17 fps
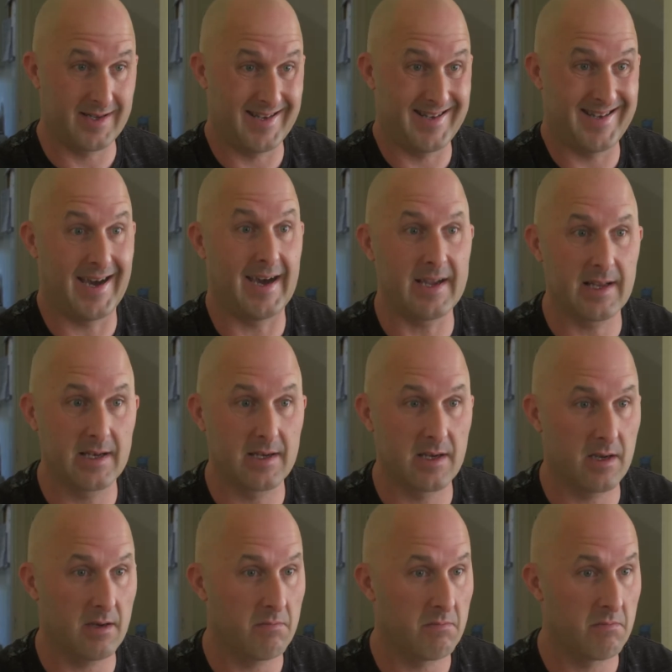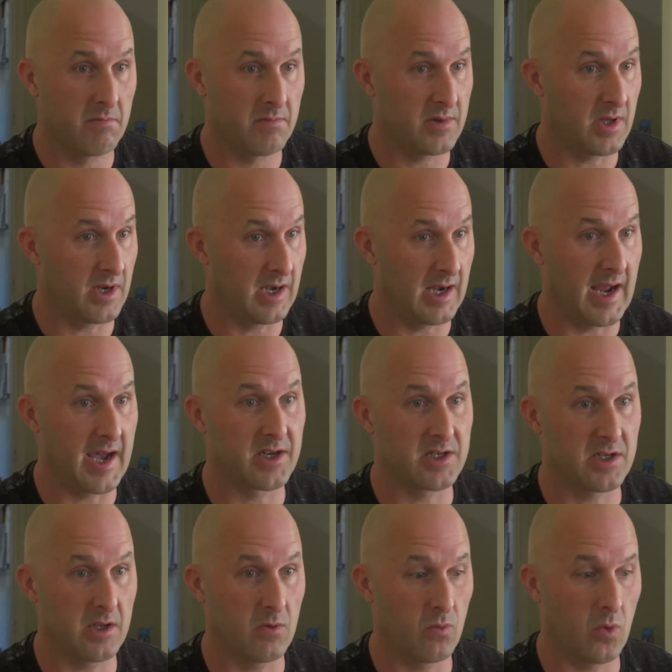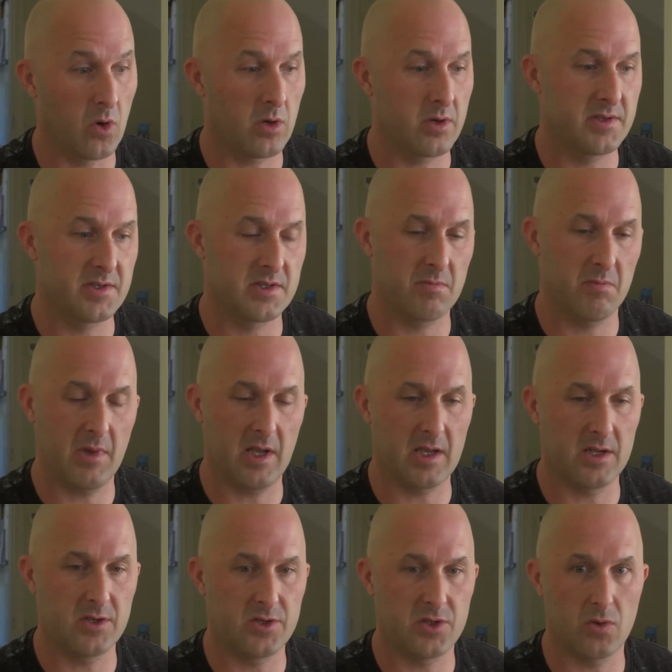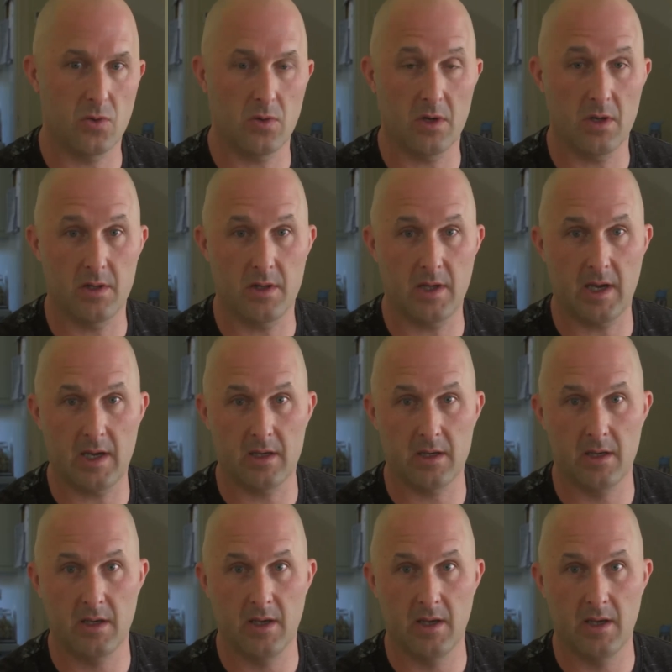tighter than it actually was, making sure that